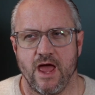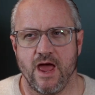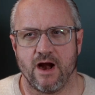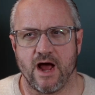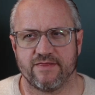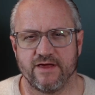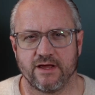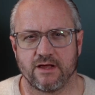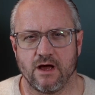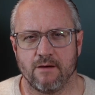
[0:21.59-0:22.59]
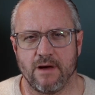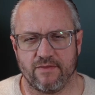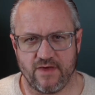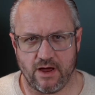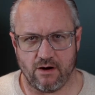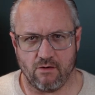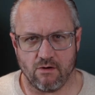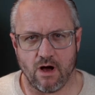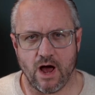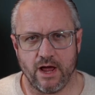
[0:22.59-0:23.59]
And I think about that a
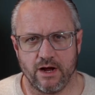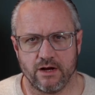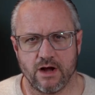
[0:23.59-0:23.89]
lot,